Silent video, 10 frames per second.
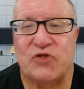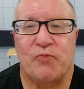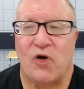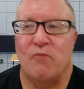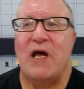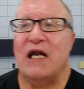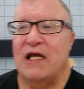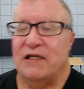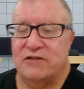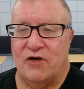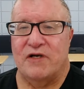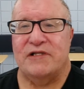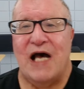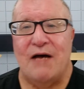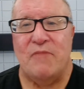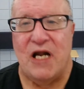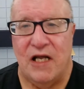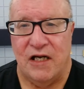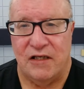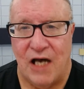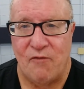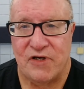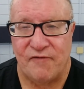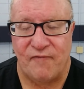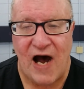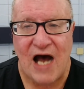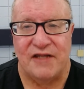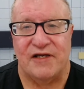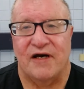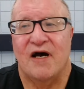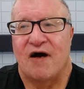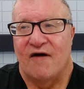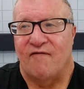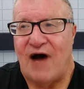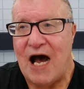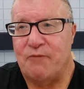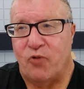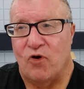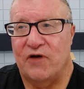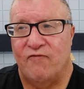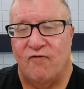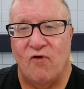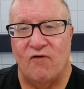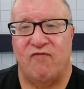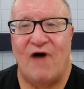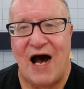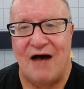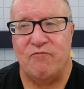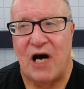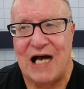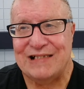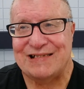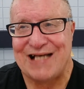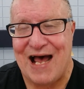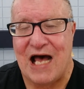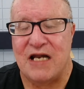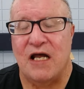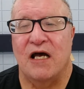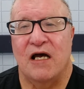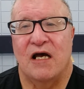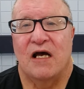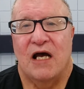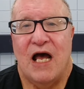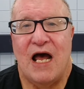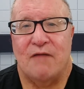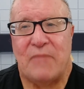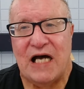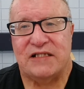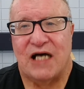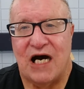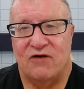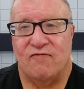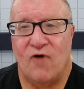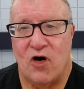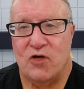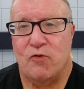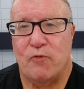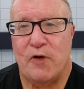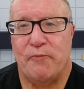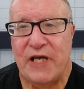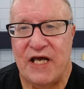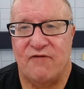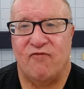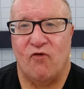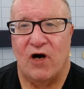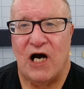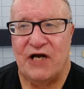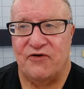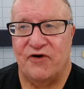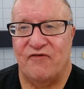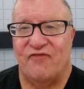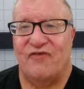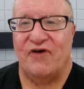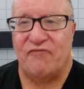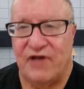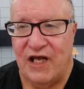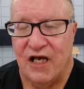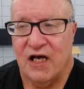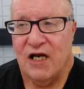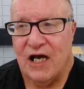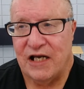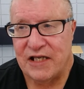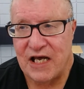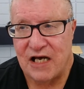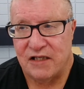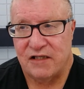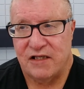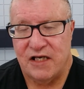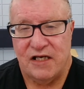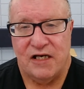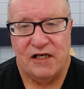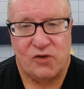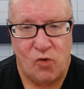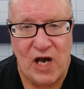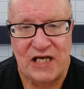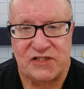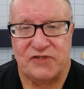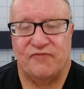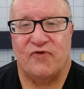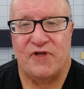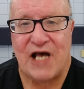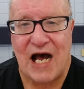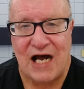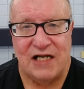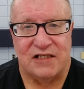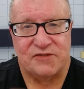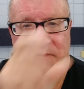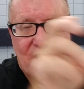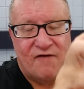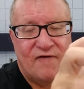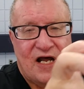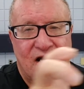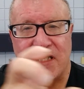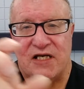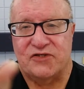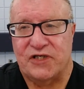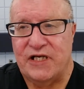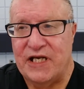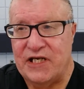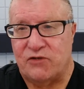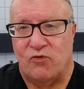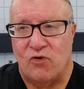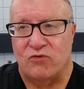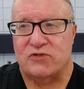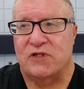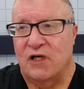per minute during that minute. I would divide the 5.45 by 10, and my tidal volume would be 450. Again, the equation for that is minute ventilation equals